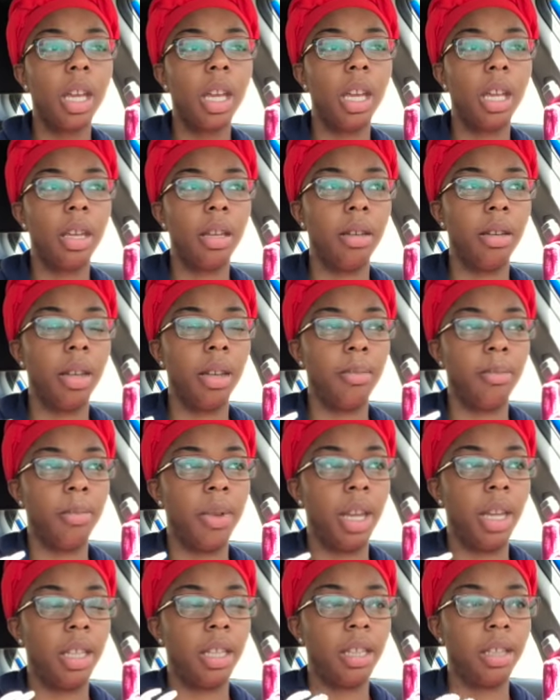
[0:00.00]
it
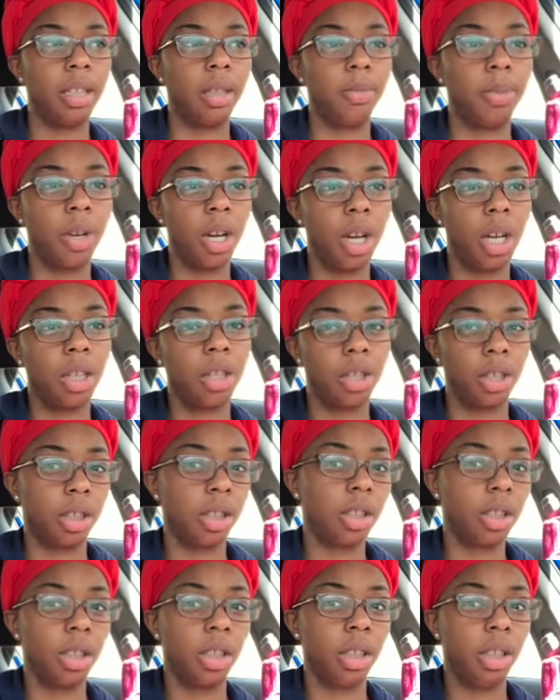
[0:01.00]
may
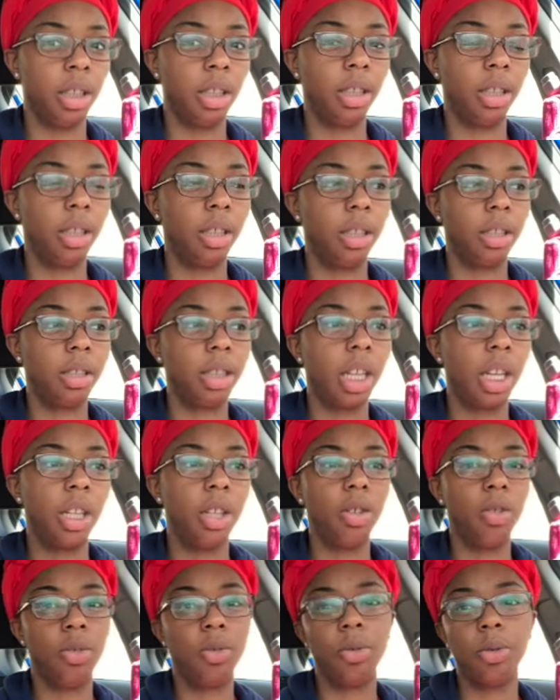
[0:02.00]
subconsciously
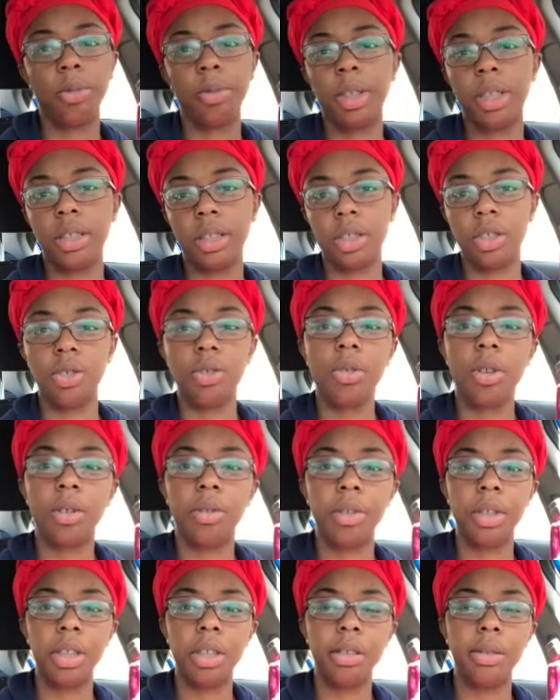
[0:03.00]
take you to a place that you
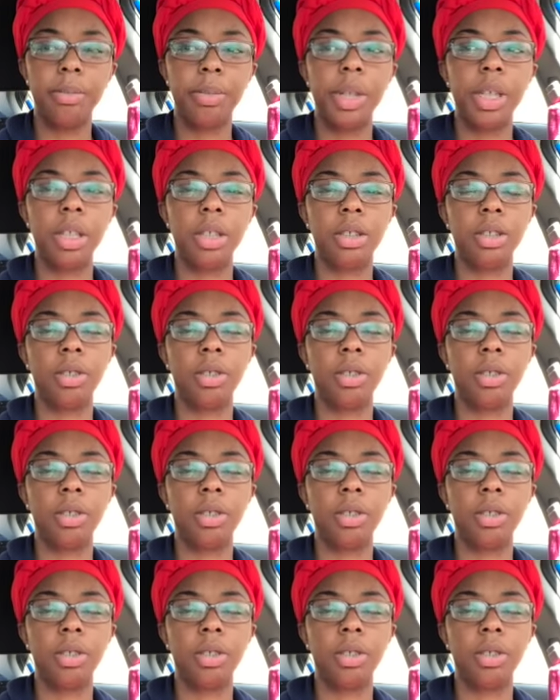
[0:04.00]
don't need to be.